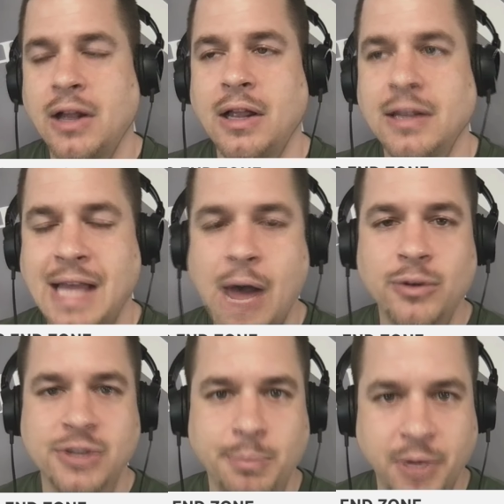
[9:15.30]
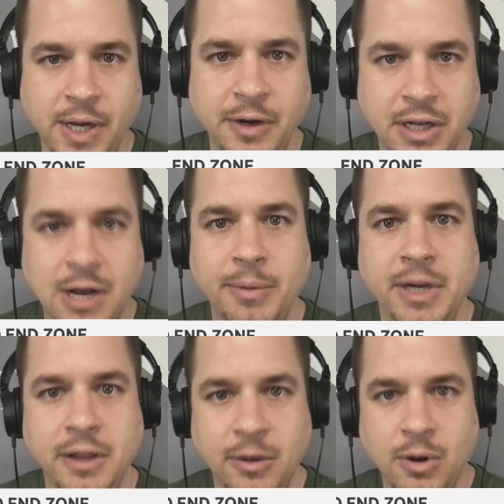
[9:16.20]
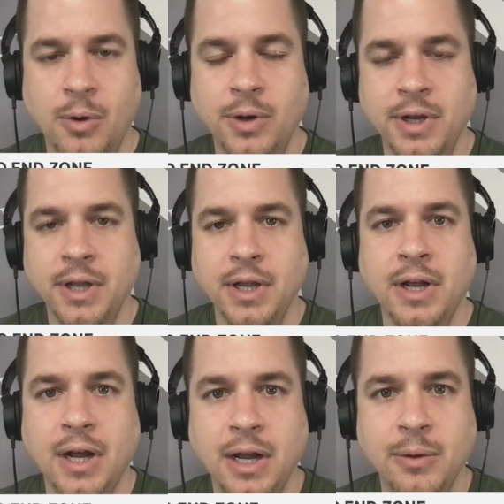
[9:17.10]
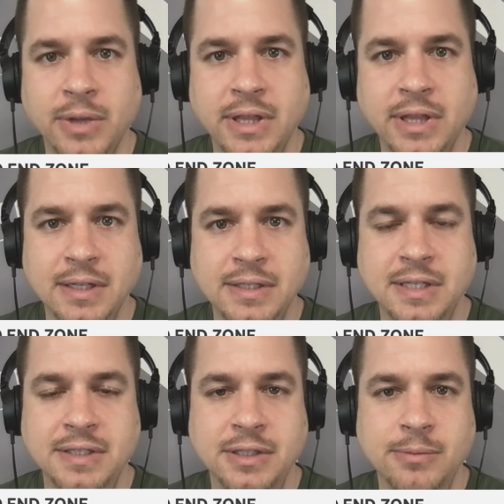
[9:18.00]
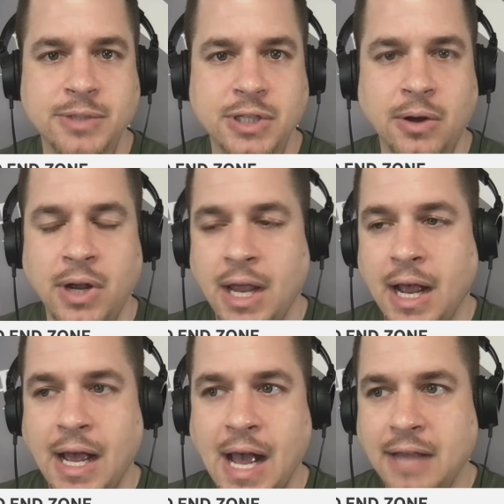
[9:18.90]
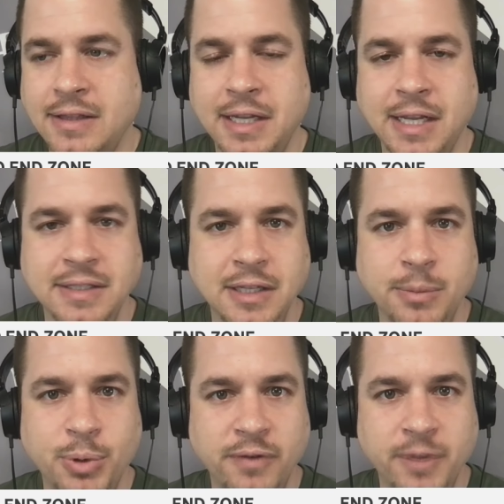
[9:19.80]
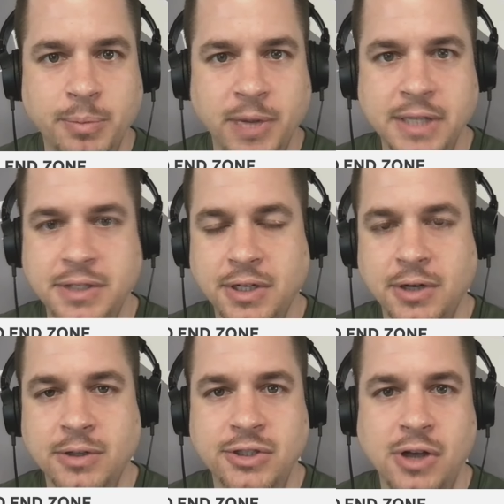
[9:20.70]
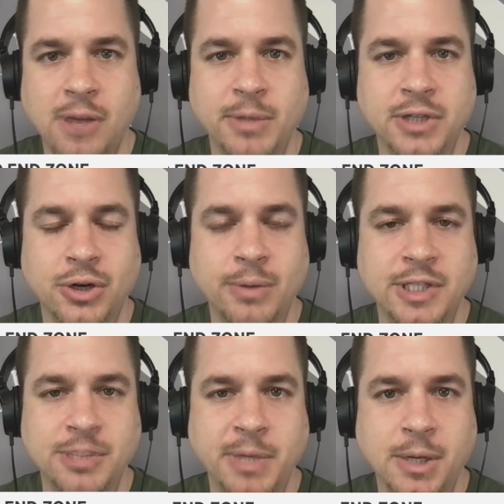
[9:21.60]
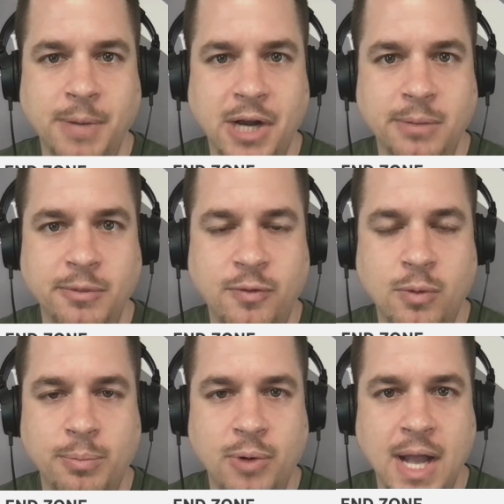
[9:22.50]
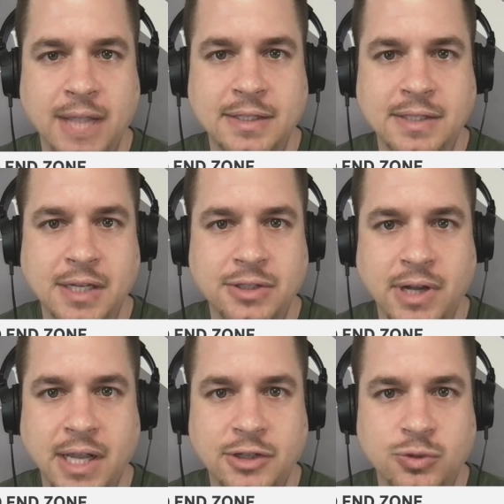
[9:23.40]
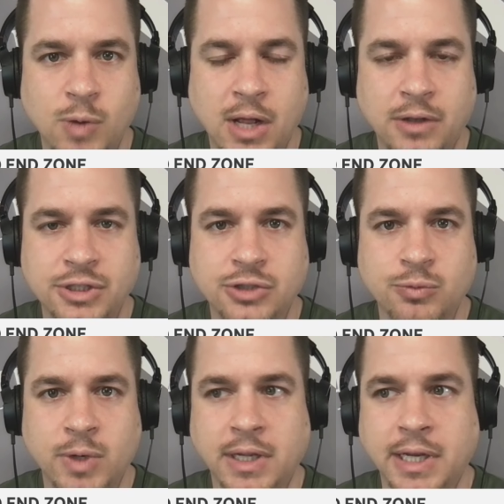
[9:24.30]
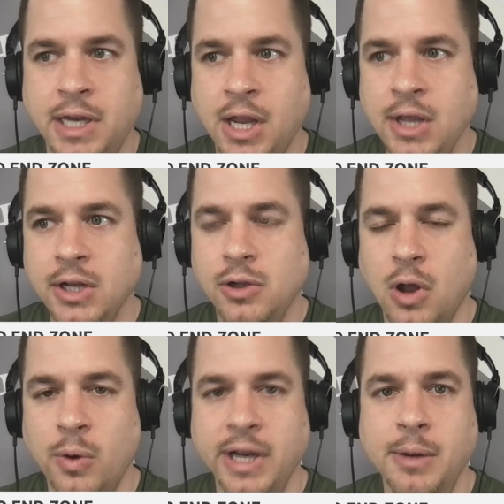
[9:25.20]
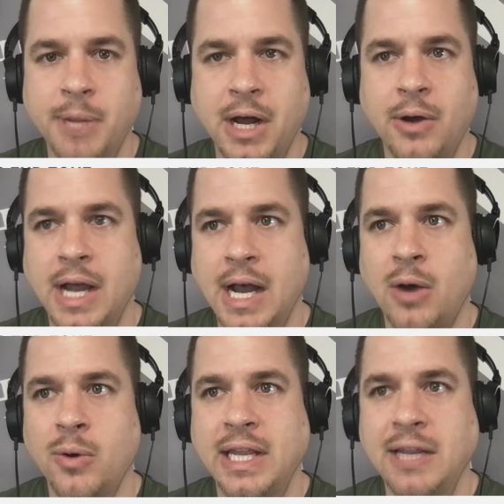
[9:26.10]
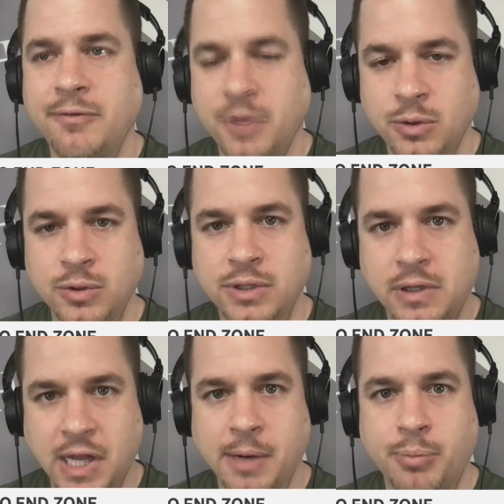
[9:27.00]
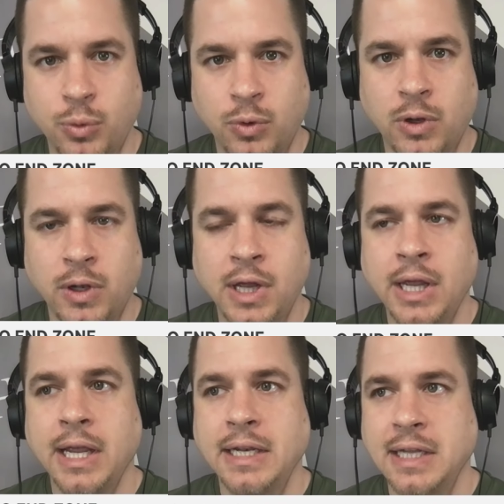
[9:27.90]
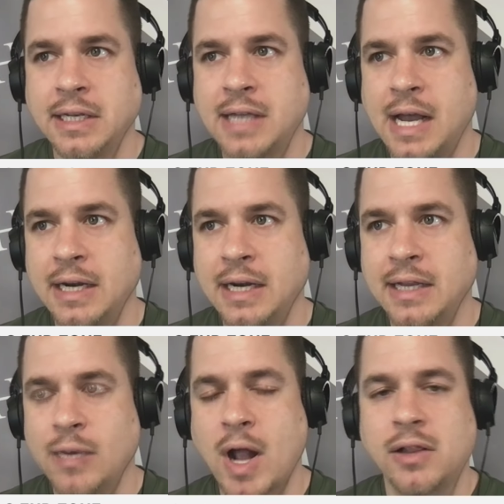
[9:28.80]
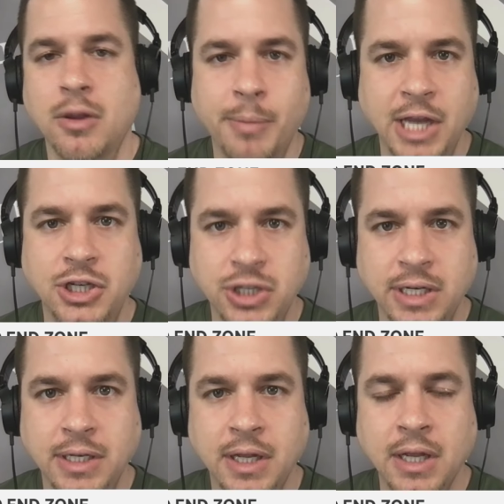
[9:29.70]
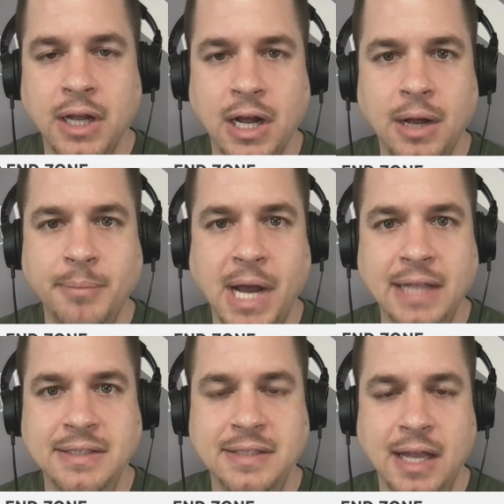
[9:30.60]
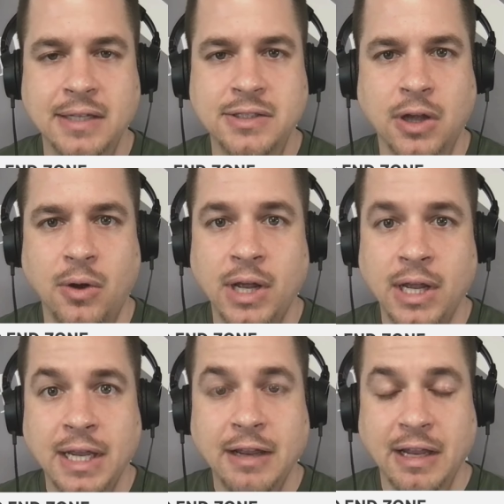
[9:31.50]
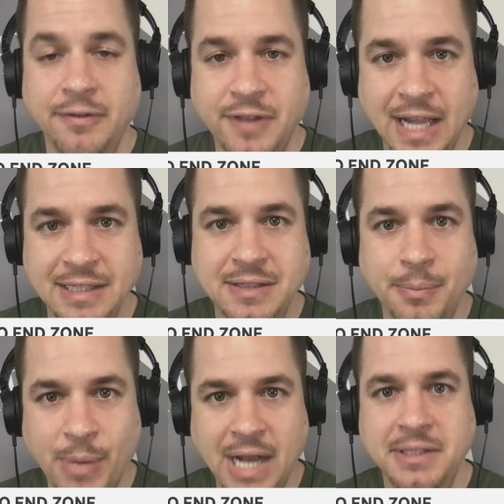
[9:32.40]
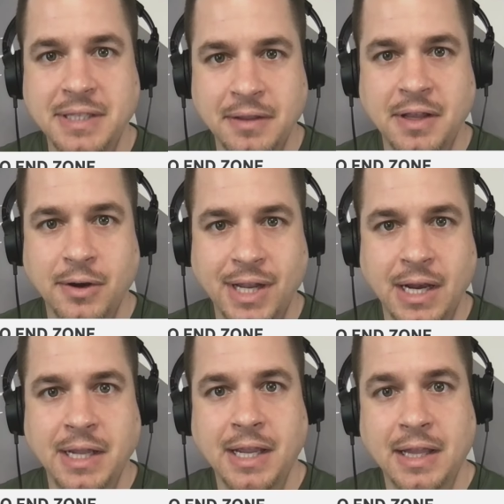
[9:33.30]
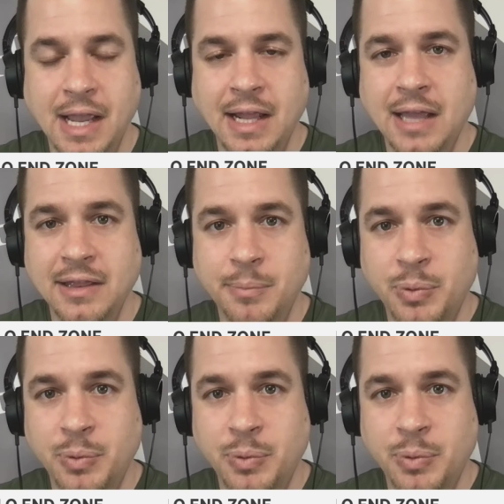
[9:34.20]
allows a player to come into their own within this system. So I think he's in the perfect place, and you heard Sean McDermott speak about him before practice yesterday as well, just really glowing about how he viewed Claypool in kind of that reclamation mindset. So if that's the mindset they're getting, and the